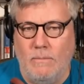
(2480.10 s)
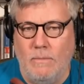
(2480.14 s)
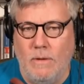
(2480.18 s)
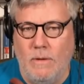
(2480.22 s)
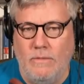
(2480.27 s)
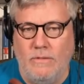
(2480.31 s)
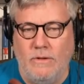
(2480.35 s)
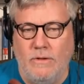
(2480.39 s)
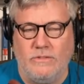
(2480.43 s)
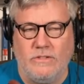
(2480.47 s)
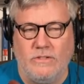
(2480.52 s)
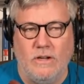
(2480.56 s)

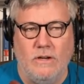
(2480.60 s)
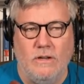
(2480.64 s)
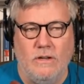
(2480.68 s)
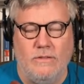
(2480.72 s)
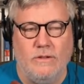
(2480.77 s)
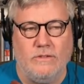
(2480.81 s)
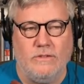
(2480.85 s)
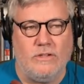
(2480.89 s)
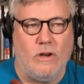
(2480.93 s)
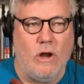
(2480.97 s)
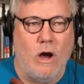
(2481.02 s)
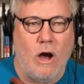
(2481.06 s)
there's a
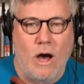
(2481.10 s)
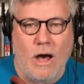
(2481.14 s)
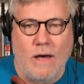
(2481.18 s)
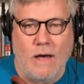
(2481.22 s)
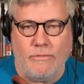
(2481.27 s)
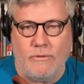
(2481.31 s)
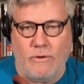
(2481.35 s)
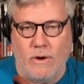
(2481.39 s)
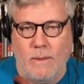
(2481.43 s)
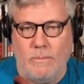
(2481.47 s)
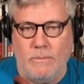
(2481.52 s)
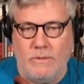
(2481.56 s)
there's an
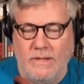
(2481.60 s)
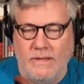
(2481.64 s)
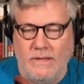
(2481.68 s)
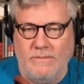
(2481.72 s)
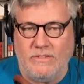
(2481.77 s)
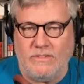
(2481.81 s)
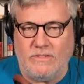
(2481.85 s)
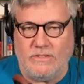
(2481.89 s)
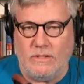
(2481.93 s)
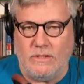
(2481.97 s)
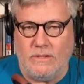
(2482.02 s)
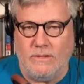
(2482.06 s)
author, I believe
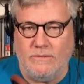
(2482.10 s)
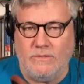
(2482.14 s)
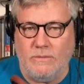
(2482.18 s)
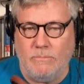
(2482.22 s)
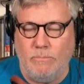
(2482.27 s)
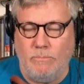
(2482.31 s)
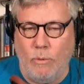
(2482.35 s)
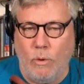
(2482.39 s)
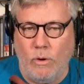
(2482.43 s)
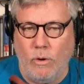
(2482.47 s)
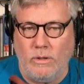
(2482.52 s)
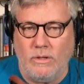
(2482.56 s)
he still lives in
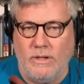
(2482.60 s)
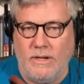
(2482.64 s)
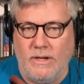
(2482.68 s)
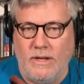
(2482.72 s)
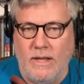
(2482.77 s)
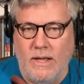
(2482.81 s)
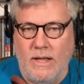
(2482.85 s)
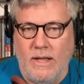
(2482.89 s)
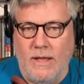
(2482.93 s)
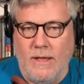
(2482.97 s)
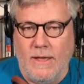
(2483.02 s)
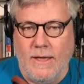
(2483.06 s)
Portland.
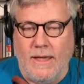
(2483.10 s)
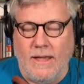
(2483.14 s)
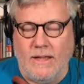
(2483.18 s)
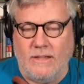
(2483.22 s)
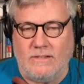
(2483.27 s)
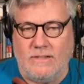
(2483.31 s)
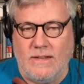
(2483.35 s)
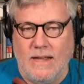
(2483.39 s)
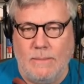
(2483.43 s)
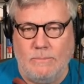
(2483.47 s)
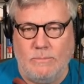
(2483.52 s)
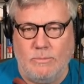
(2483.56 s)

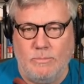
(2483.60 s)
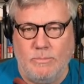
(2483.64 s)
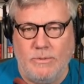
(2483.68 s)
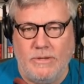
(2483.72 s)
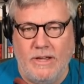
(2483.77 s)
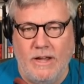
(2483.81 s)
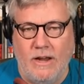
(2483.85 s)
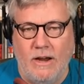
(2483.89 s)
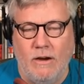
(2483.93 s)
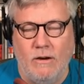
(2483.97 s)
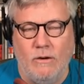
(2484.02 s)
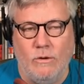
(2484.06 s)
His name's
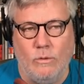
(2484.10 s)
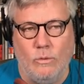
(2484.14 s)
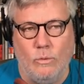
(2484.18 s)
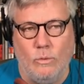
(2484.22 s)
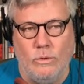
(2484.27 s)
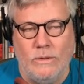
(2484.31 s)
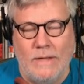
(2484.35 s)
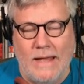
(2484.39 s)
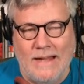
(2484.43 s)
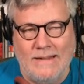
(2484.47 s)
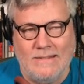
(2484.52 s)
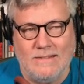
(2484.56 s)
Pierre
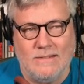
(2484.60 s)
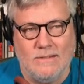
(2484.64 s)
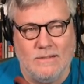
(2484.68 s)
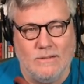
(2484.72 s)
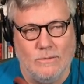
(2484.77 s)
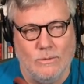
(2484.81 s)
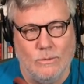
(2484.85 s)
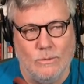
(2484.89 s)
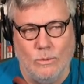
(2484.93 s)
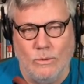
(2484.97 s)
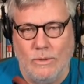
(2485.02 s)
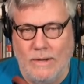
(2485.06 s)
Oulette.
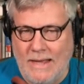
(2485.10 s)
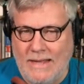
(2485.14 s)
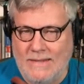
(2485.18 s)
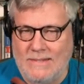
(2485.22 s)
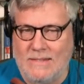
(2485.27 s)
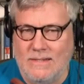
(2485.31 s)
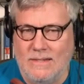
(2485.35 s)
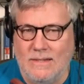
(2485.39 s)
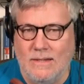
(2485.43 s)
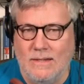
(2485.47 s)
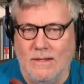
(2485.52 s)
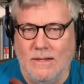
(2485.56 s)

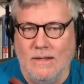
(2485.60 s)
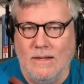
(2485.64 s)
Oulette?